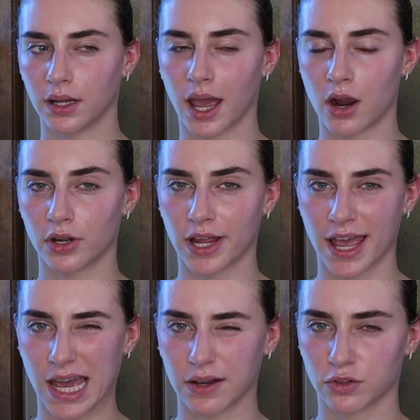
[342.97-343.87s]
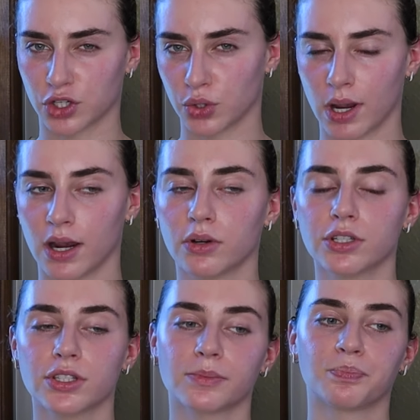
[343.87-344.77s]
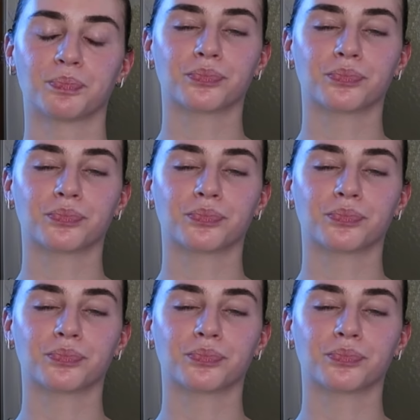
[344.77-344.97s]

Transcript: an hour and a half or 2 hours.